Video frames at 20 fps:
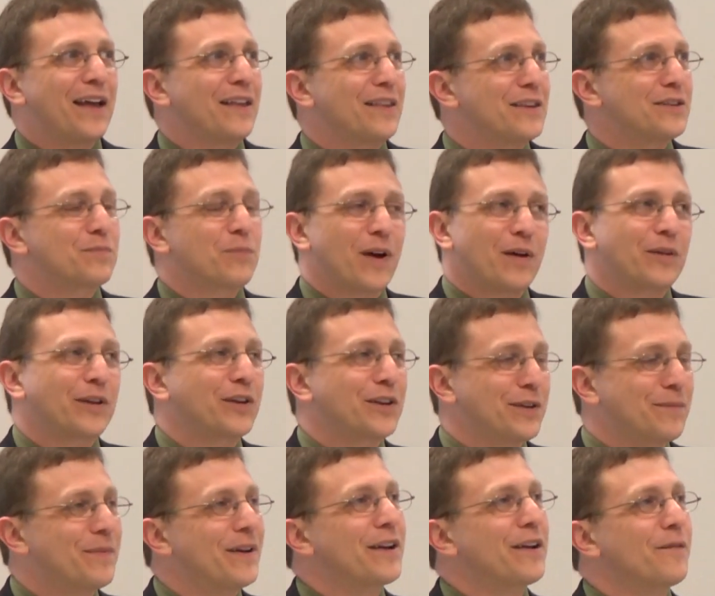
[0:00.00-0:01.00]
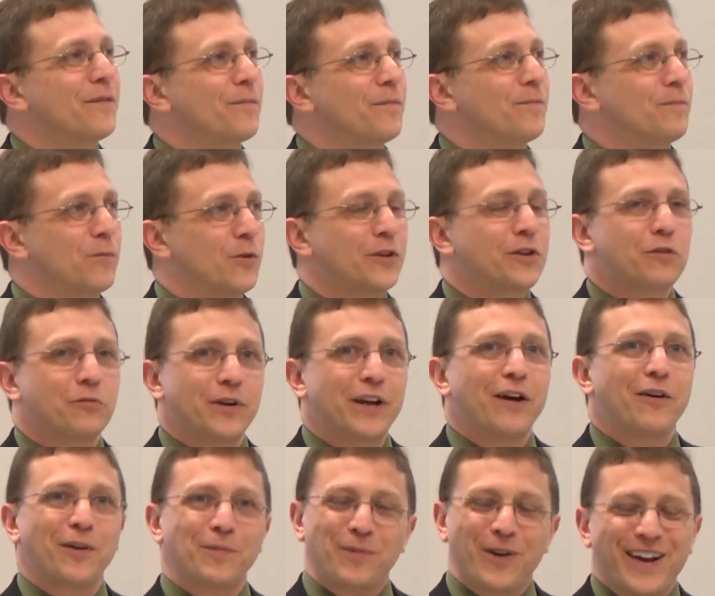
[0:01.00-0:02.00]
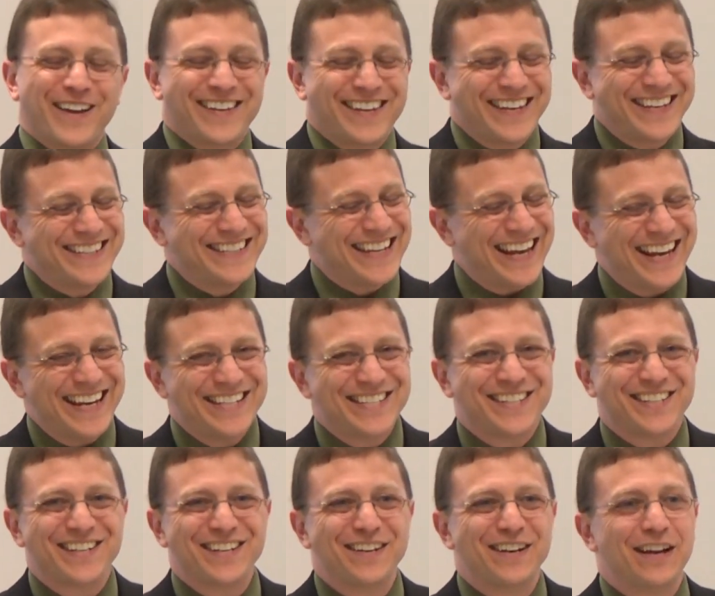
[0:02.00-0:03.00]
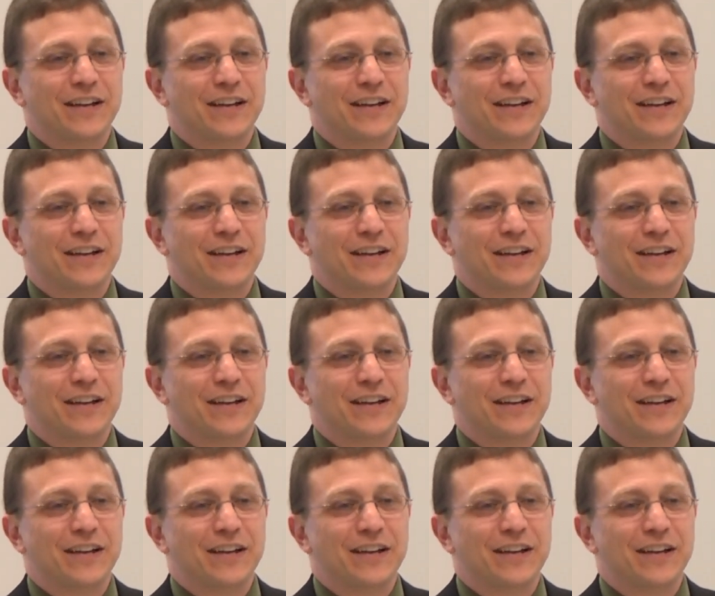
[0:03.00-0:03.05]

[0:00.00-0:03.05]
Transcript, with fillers: this probably could have been a good three-hour presentation.